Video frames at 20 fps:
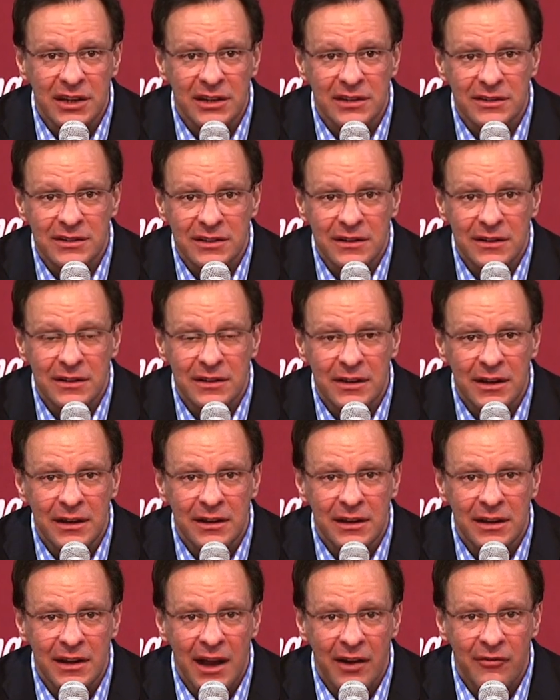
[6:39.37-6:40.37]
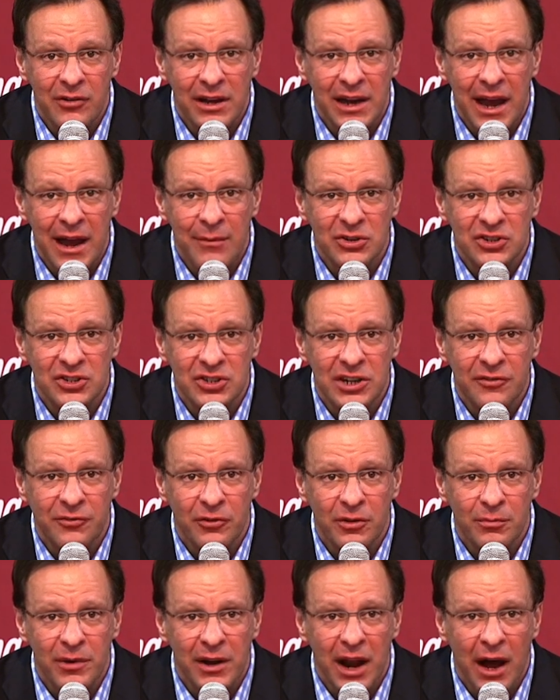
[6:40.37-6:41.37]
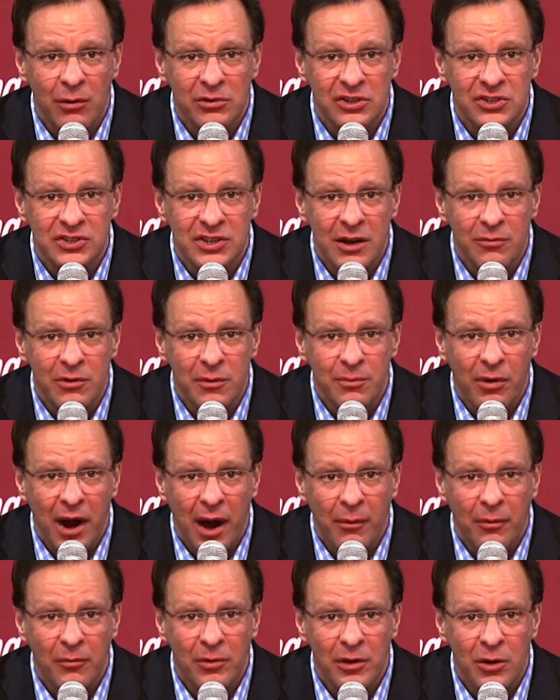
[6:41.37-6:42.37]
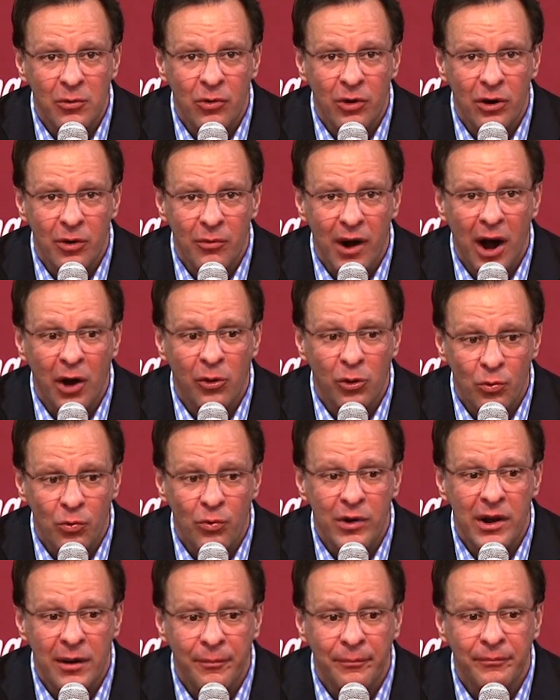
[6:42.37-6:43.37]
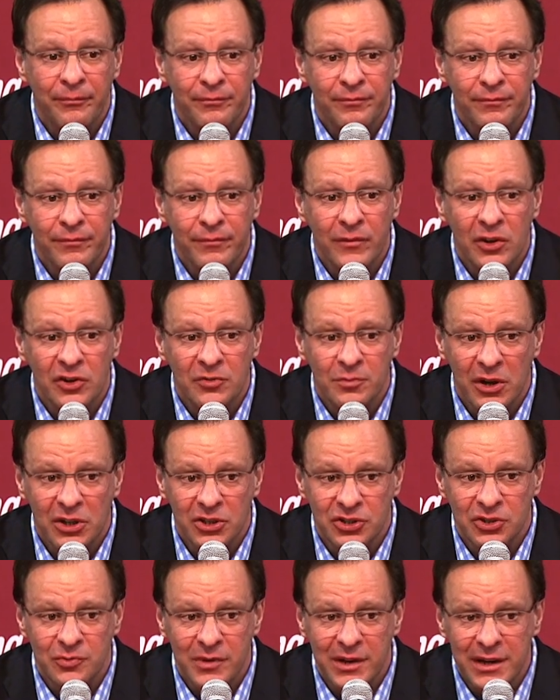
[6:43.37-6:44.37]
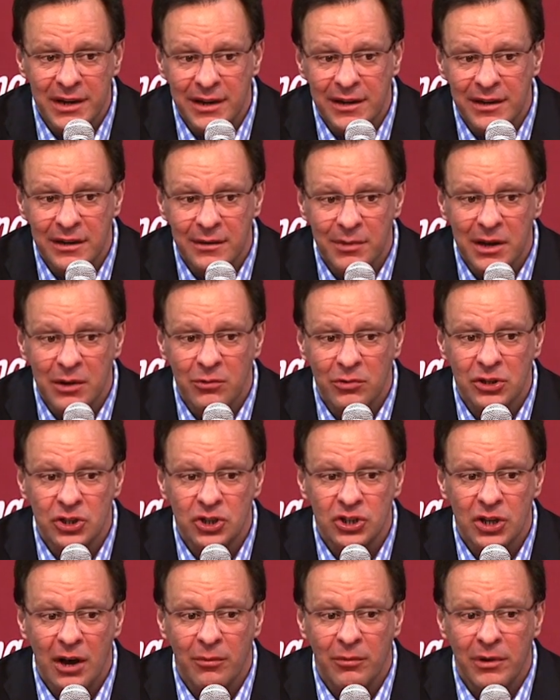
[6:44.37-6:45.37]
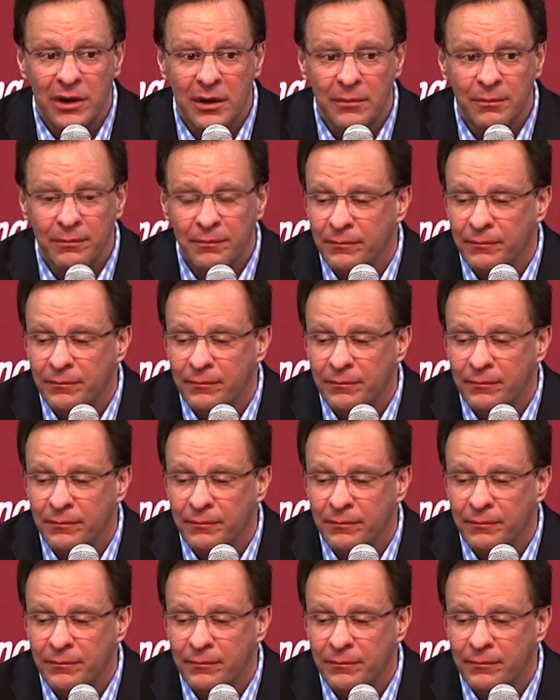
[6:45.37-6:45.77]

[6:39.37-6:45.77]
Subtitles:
It every game is different, but I would say we probably weren't around the rim as much as we needed to be when the shot went up.